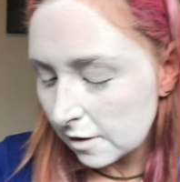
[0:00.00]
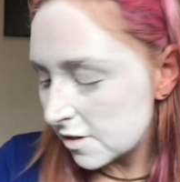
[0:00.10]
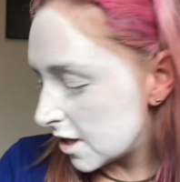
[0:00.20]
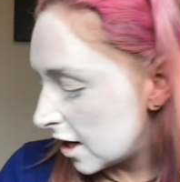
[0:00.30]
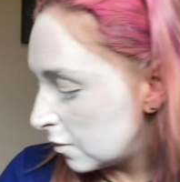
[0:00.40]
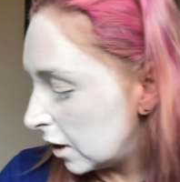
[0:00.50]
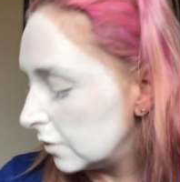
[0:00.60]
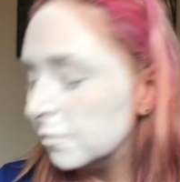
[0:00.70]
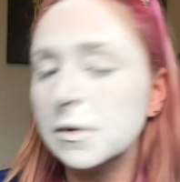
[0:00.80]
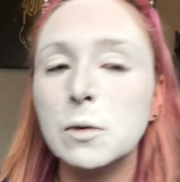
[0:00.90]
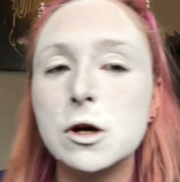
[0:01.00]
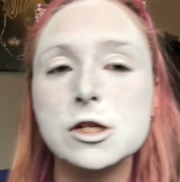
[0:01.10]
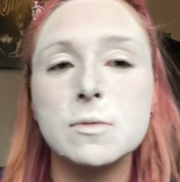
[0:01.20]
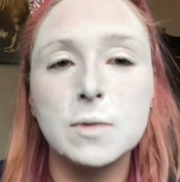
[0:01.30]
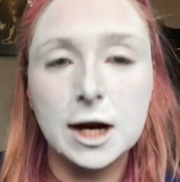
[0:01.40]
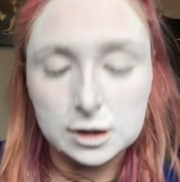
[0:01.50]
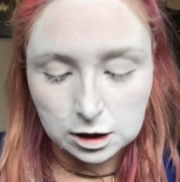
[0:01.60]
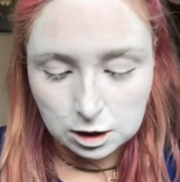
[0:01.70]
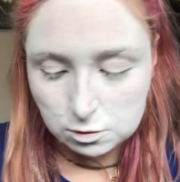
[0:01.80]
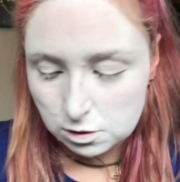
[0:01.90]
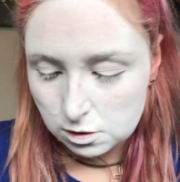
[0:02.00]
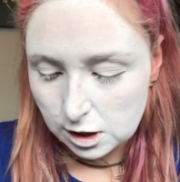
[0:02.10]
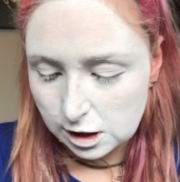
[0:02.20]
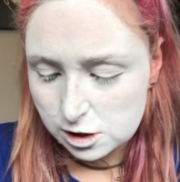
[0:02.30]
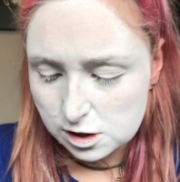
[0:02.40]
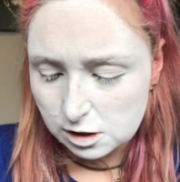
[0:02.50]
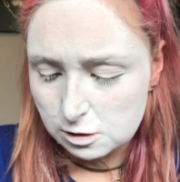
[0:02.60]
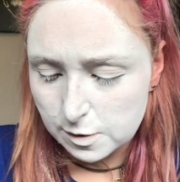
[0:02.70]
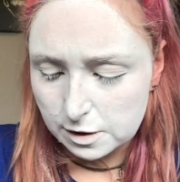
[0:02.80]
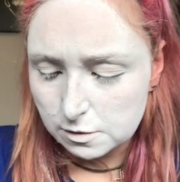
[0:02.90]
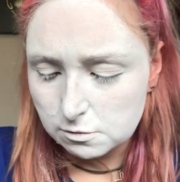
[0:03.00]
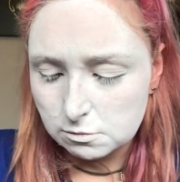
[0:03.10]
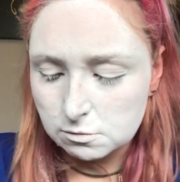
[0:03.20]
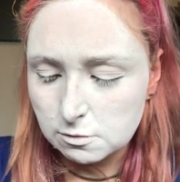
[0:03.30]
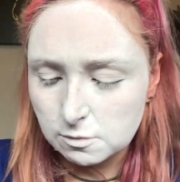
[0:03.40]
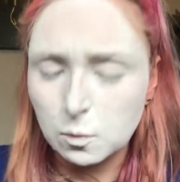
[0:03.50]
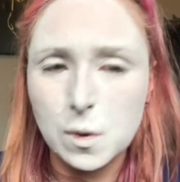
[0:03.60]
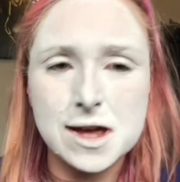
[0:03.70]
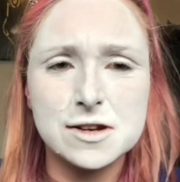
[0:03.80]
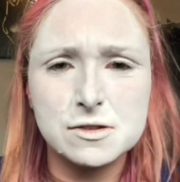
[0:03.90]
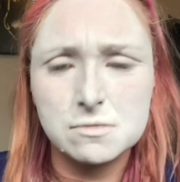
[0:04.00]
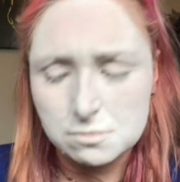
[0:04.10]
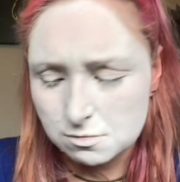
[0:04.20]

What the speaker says: I watched them a while ago and I just think they're a bit weird.